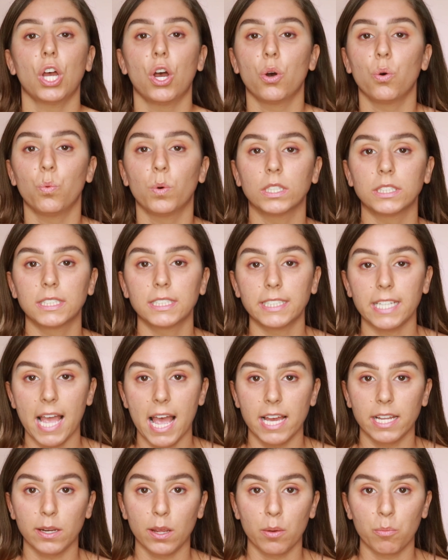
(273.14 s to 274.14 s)
So once
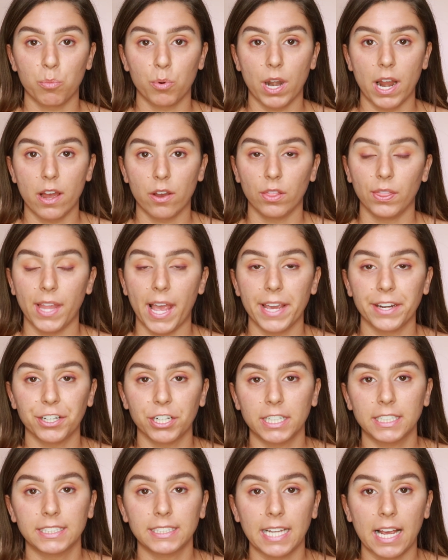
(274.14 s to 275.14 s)
that brown liner
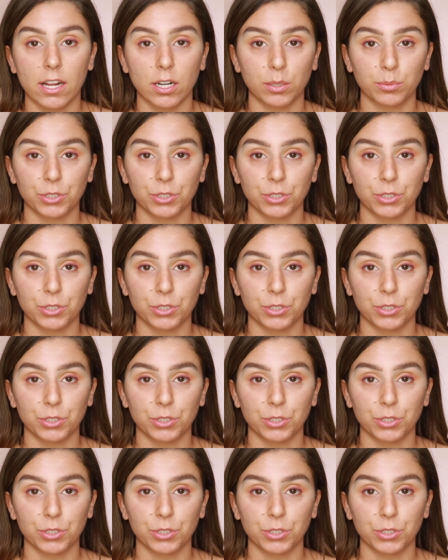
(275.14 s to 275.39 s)
is down,